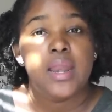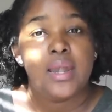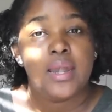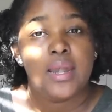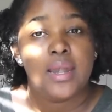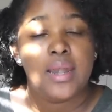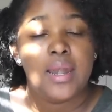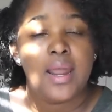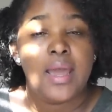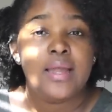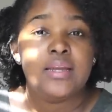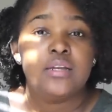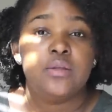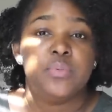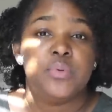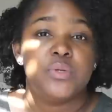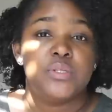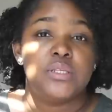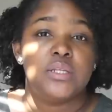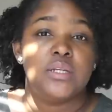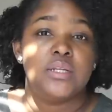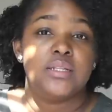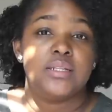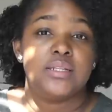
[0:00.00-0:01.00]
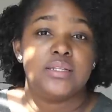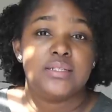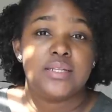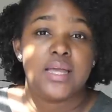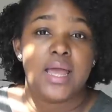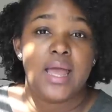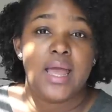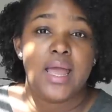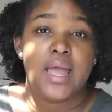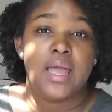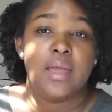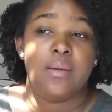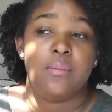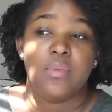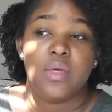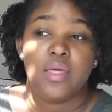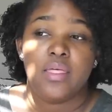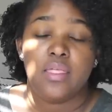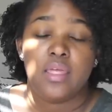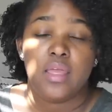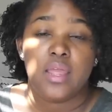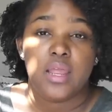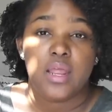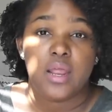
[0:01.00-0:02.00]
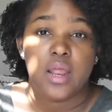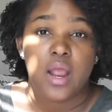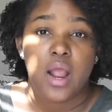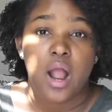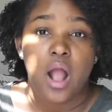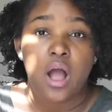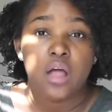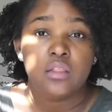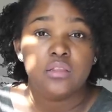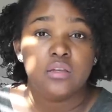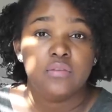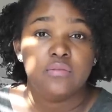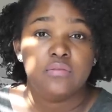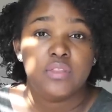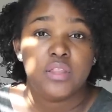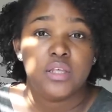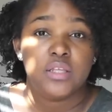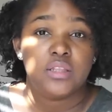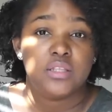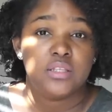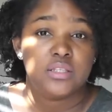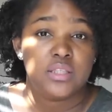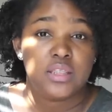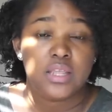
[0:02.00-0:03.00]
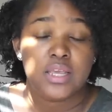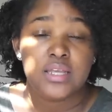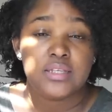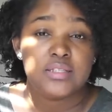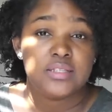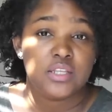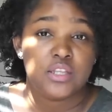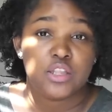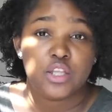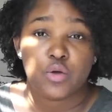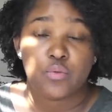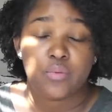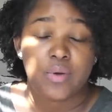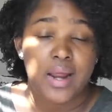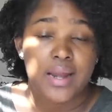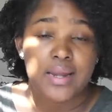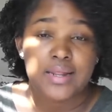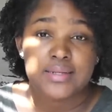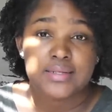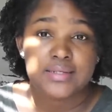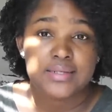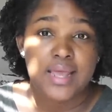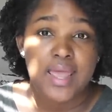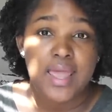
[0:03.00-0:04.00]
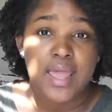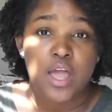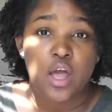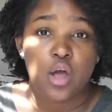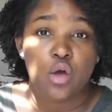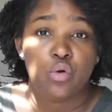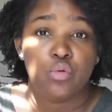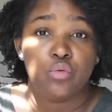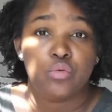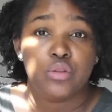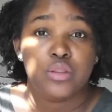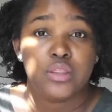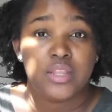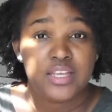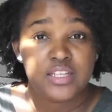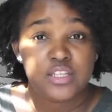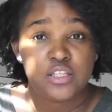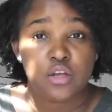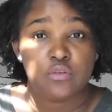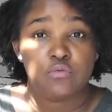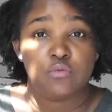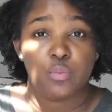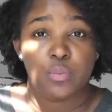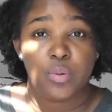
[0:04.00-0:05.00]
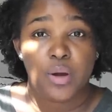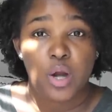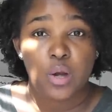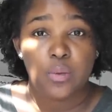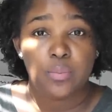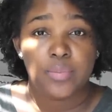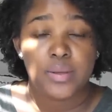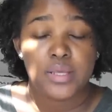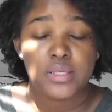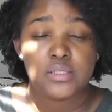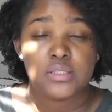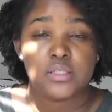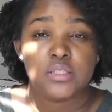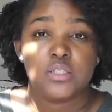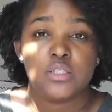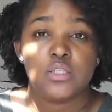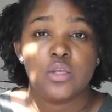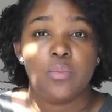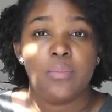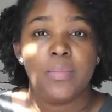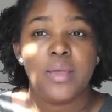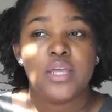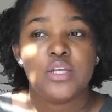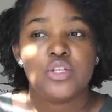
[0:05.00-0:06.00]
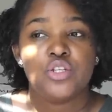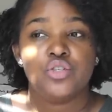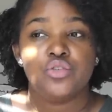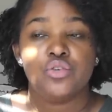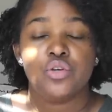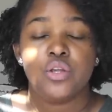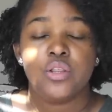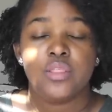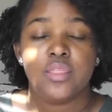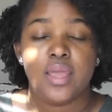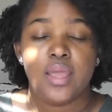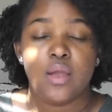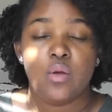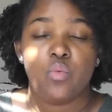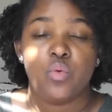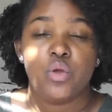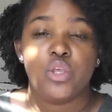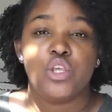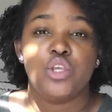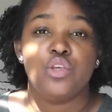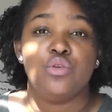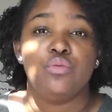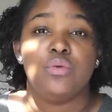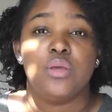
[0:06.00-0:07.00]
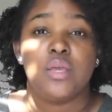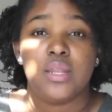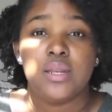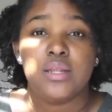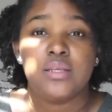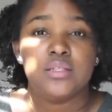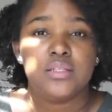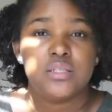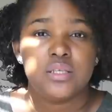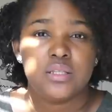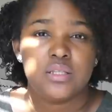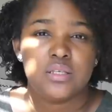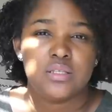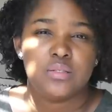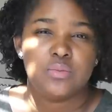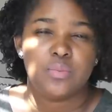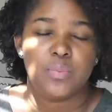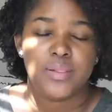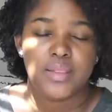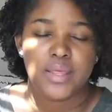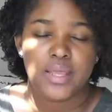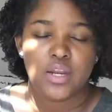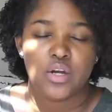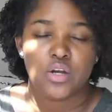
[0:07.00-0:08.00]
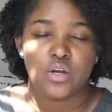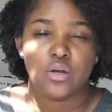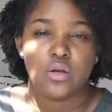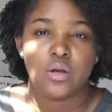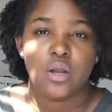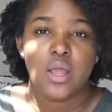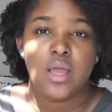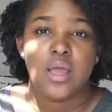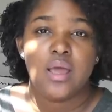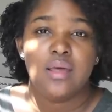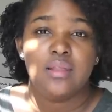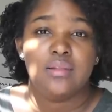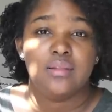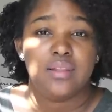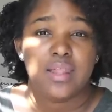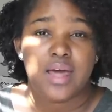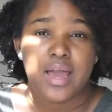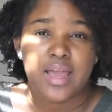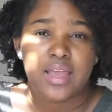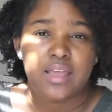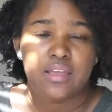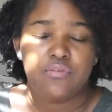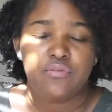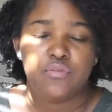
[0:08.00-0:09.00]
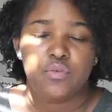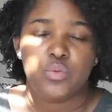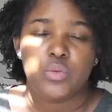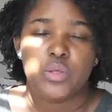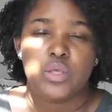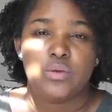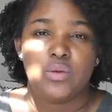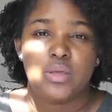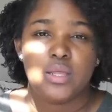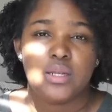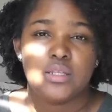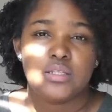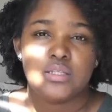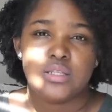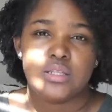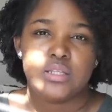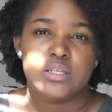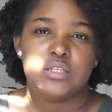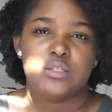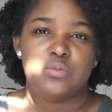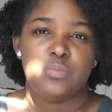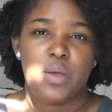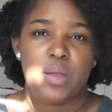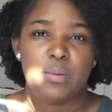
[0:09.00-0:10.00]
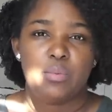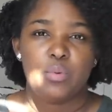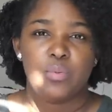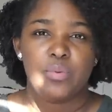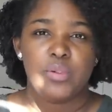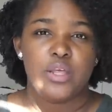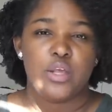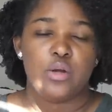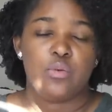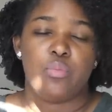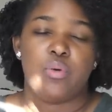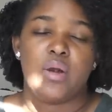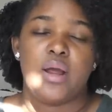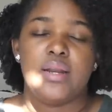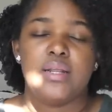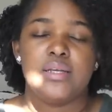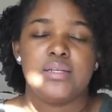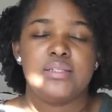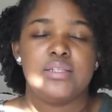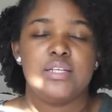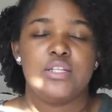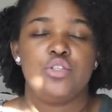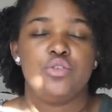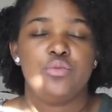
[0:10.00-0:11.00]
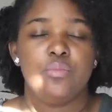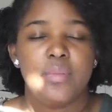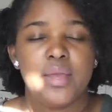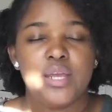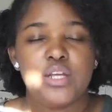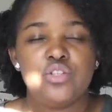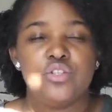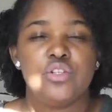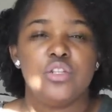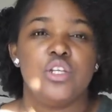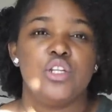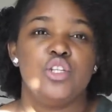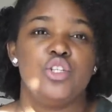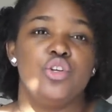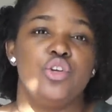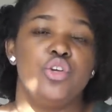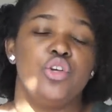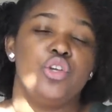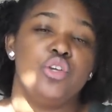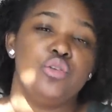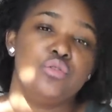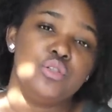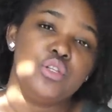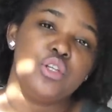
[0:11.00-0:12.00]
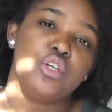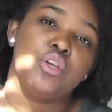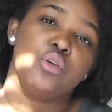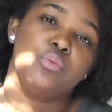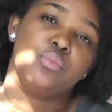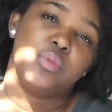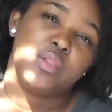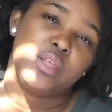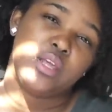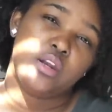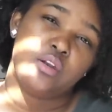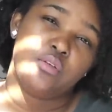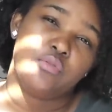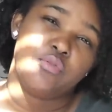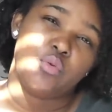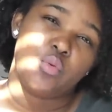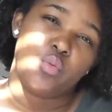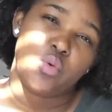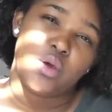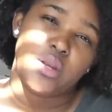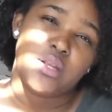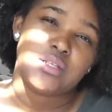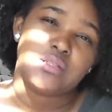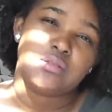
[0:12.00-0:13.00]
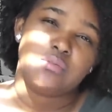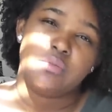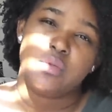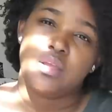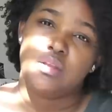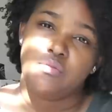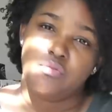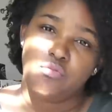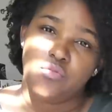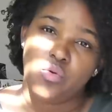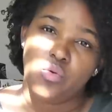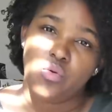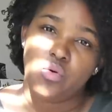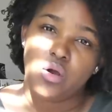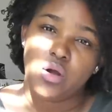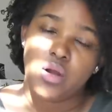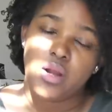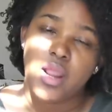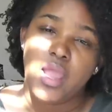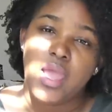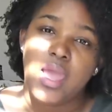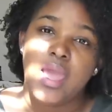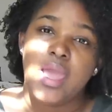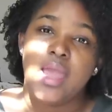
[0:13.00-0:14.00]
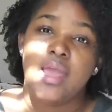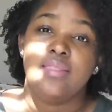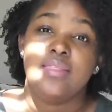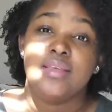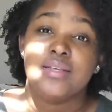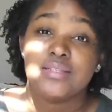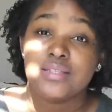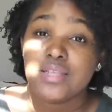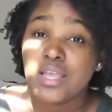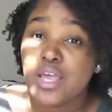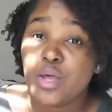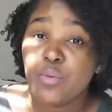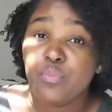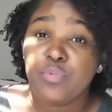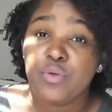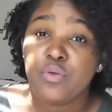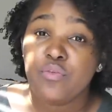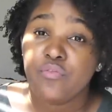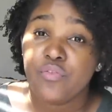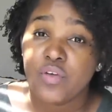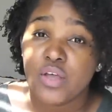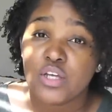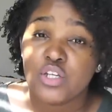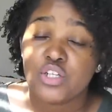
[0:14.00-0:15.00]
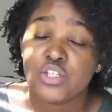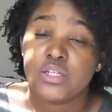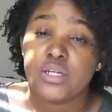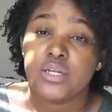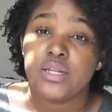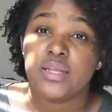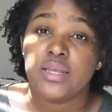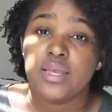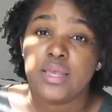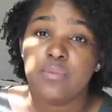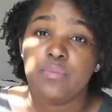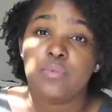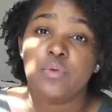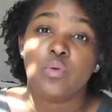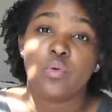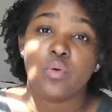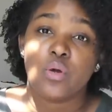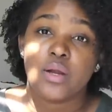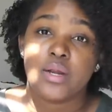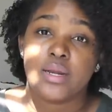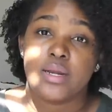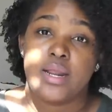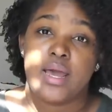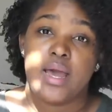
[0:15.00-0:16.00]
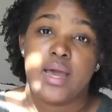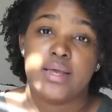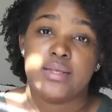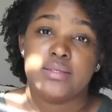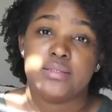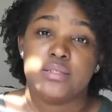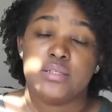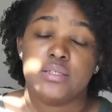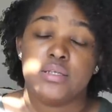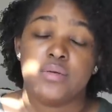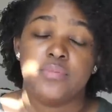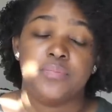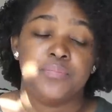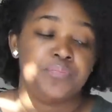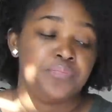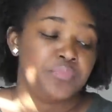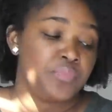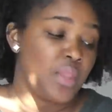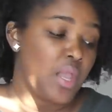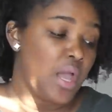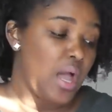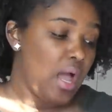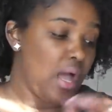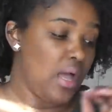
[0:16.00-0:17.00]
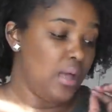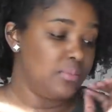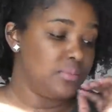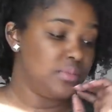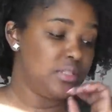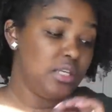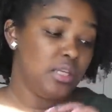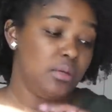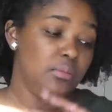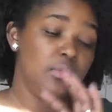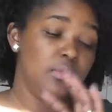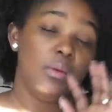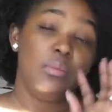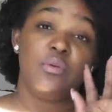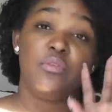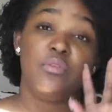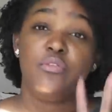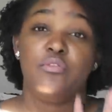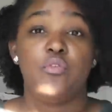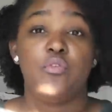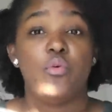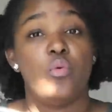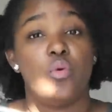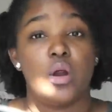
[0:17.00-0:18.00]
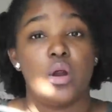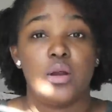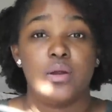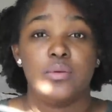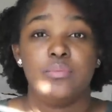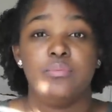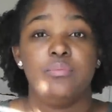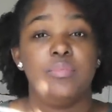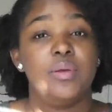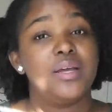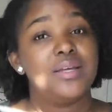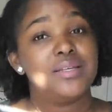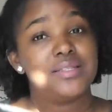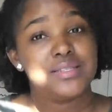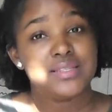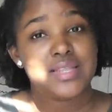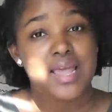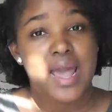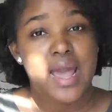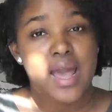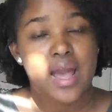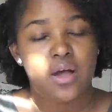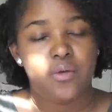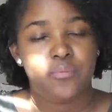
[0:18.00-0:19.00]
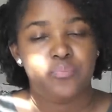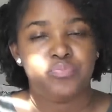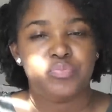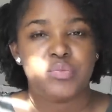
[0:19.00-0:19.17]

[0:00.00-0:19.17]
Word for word: 90% of the time all of the things that they're writing down, they serve a purpose. So make sure that when you get into this planner life and you get into these paper planner products, that you make sure that you're using your planner for what it's meant for, and that's to help you function and keep you organized. Um, tip number four, pick a style.